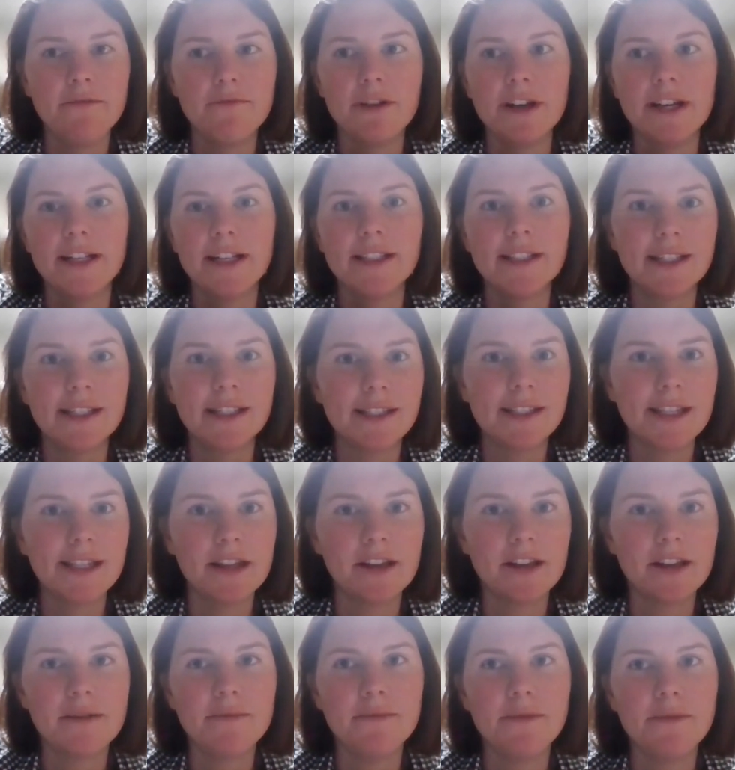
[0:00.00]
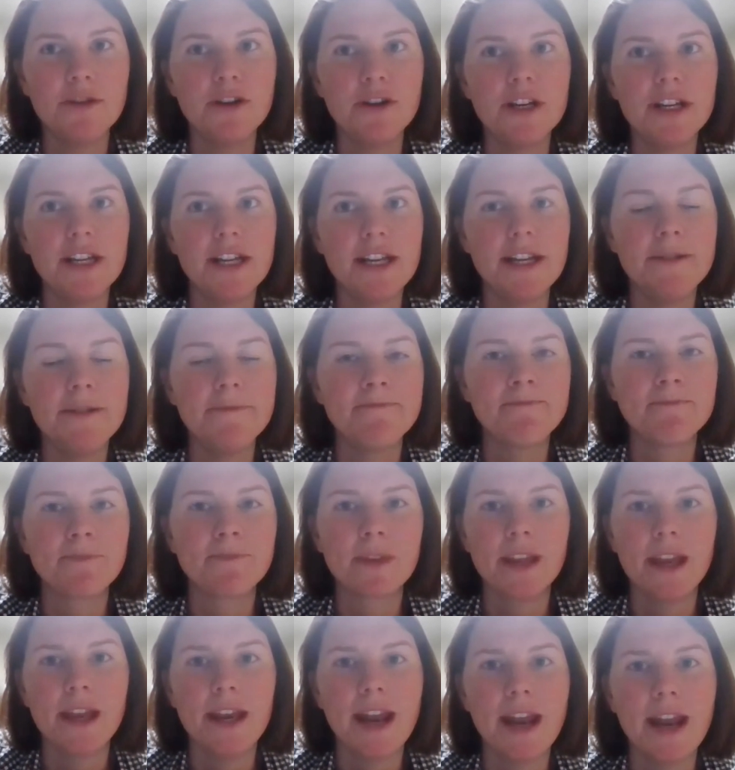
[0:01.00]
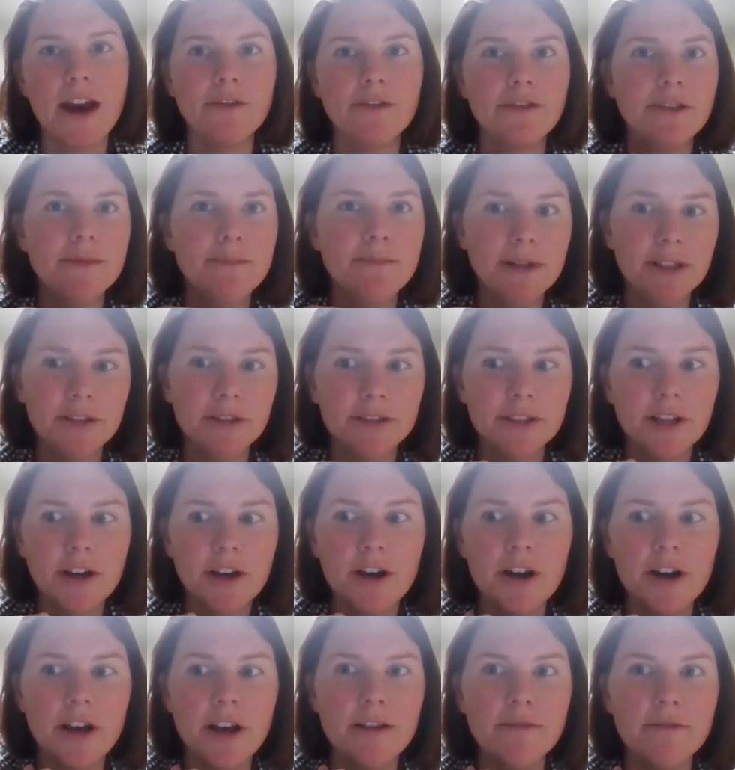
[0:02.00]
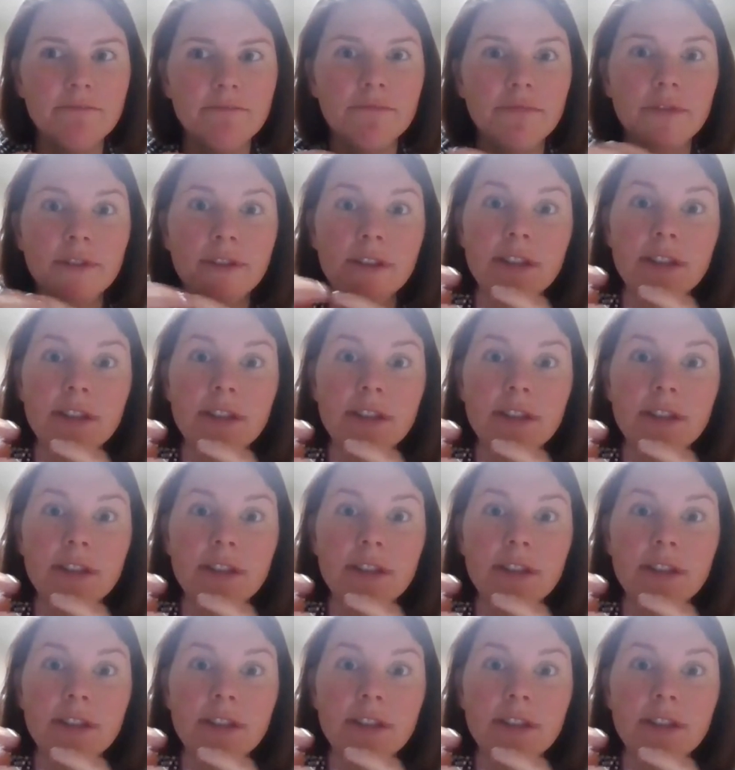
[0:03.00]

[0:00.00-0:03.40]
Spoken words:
what exists in the community and how to build on